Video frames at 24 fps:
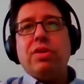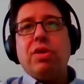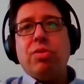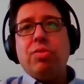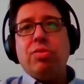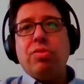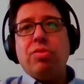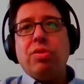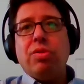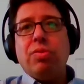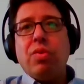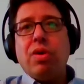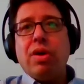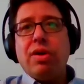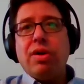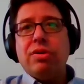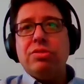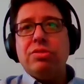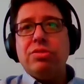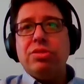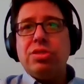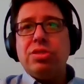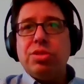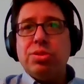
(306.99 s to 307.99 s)
they put the hold
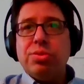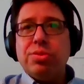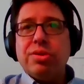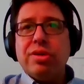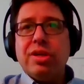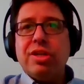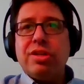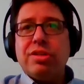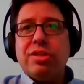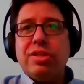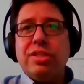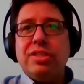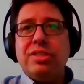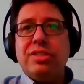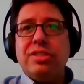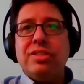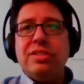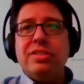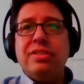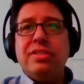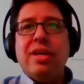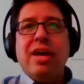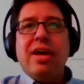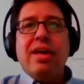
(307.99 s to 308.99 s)
on water and sewer
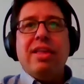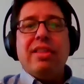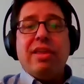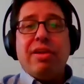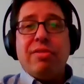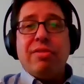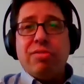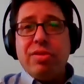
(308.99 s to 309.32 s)
increases.